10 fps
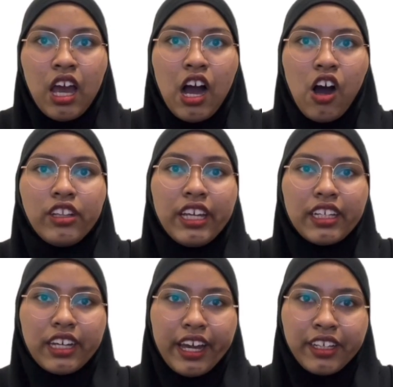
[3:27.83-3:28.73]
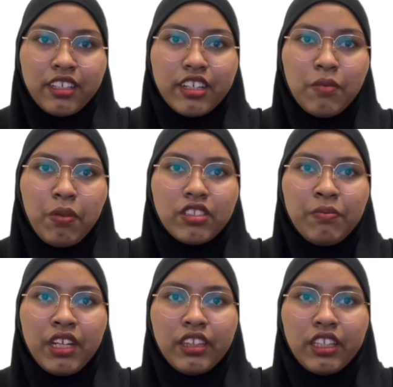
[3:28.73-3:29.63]
On the other hand, the
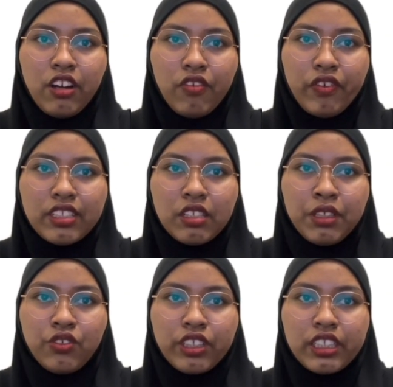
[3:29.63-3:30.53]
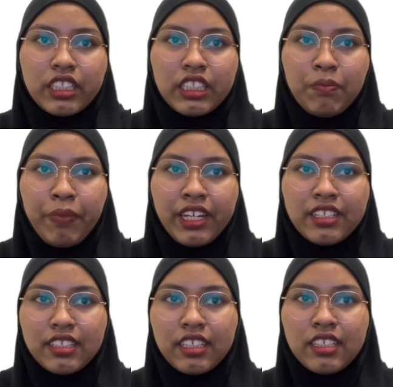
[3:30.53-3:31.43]
possibility of asymmetrical
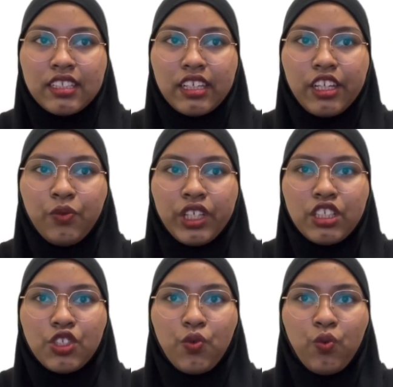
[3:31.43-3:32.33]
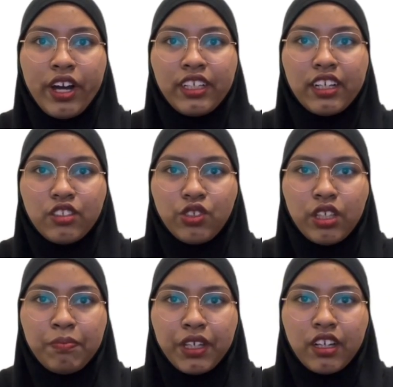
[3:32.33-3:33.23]
dependencies in which one
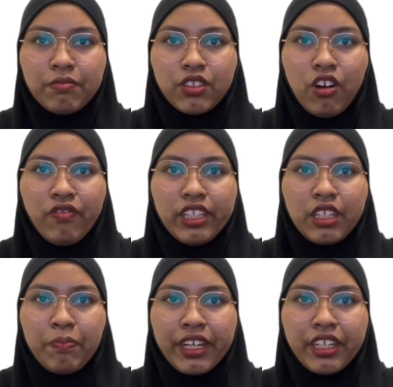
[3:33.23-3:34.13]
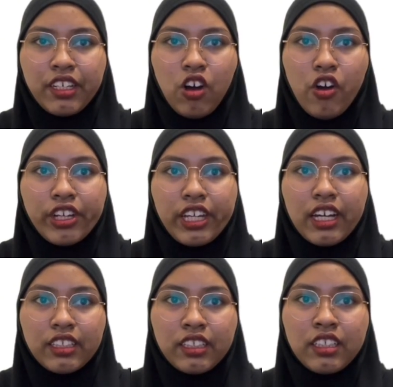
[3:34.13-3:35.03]
country becomes overly dependent on the
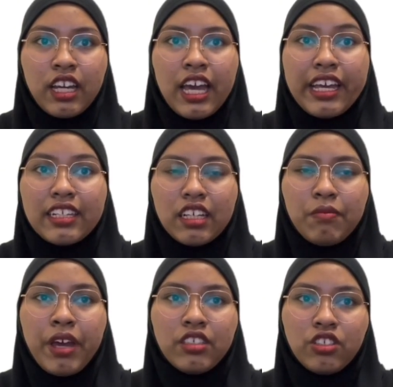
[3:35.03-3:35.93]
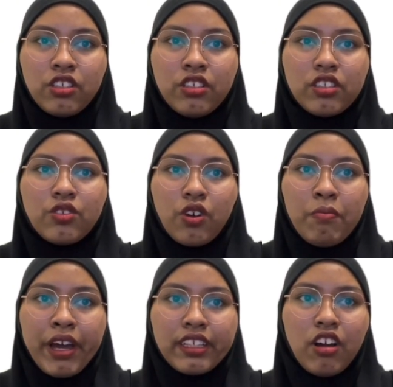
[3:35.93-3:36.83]
other is a major
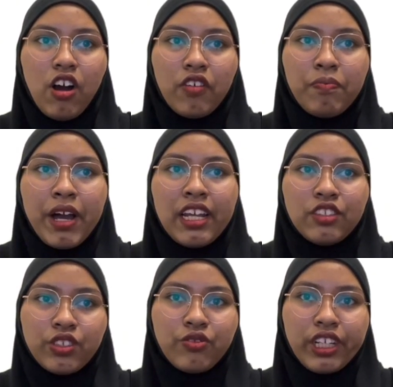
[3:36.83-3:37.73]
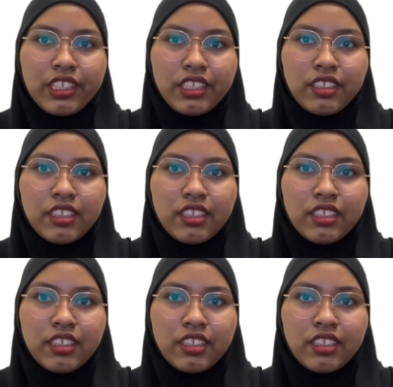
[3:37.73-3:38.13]
drawback of bilateral relations.